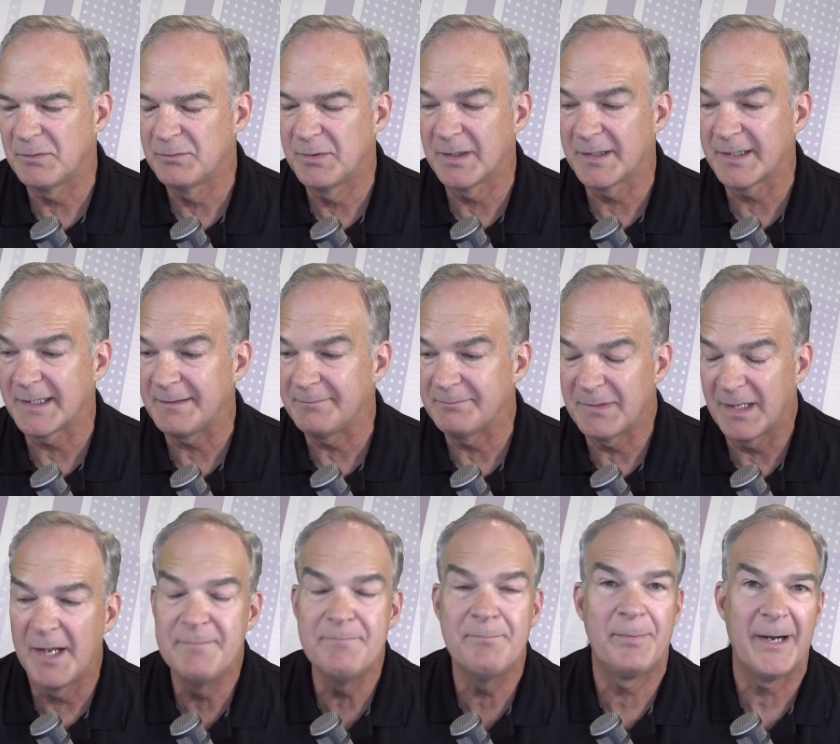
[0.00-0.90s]
really
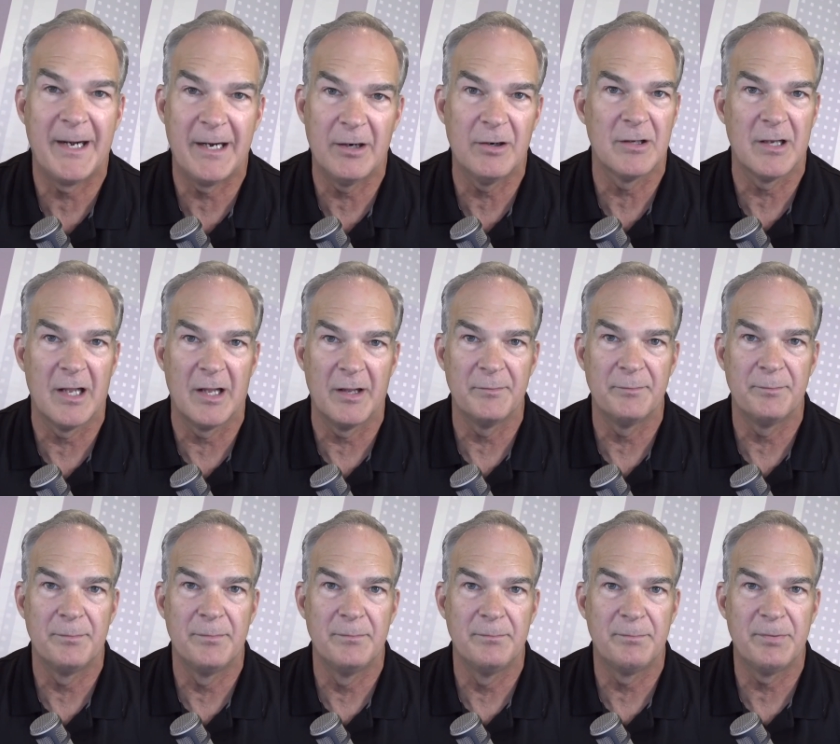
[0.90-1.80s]
unparalleled
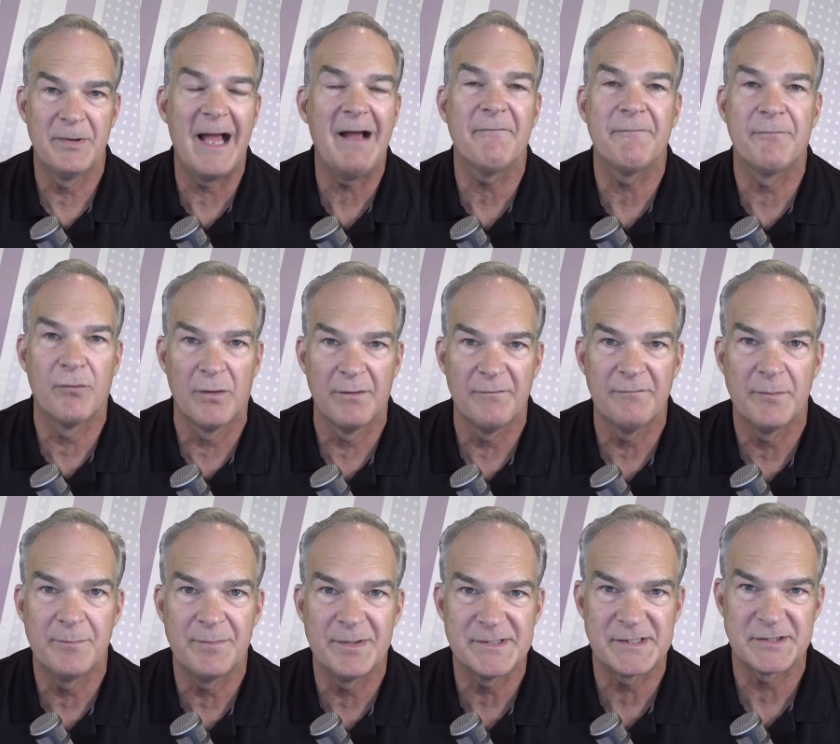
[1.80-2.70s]
platform
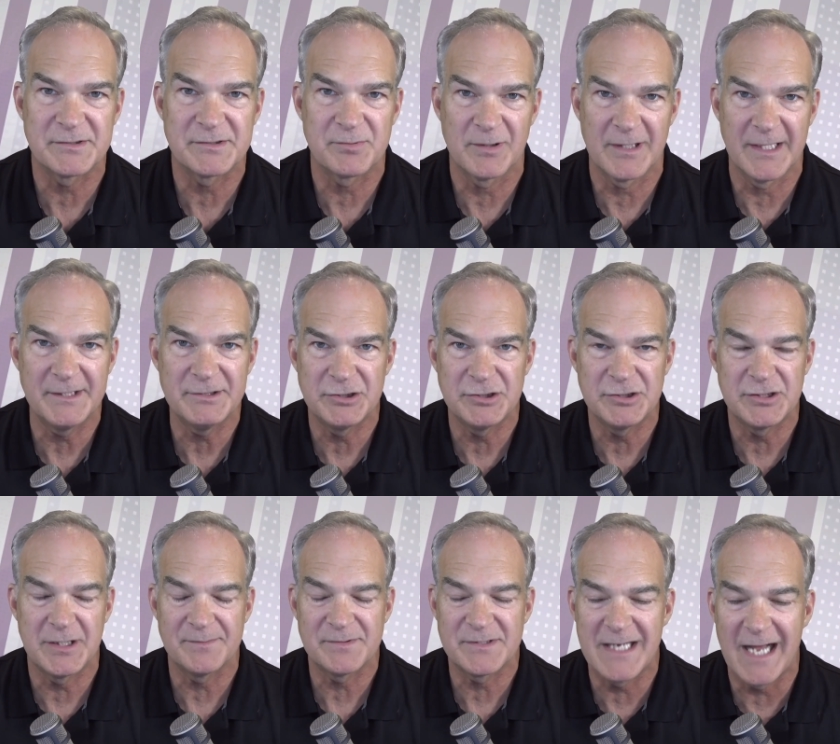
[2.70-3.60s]
for business
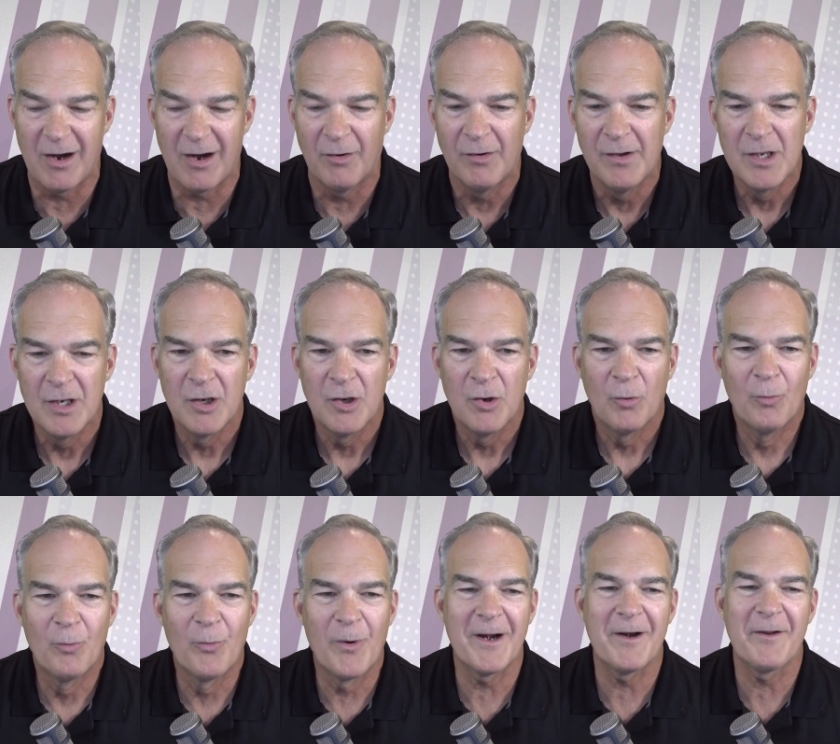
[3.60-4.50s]
relationships. Now,
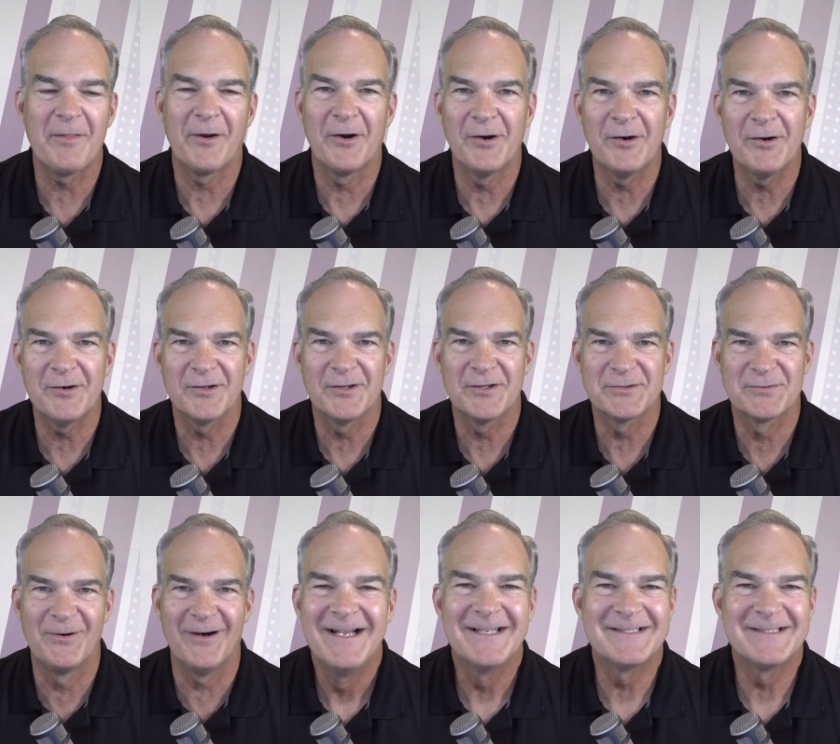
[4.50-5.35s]
what are the hurdles?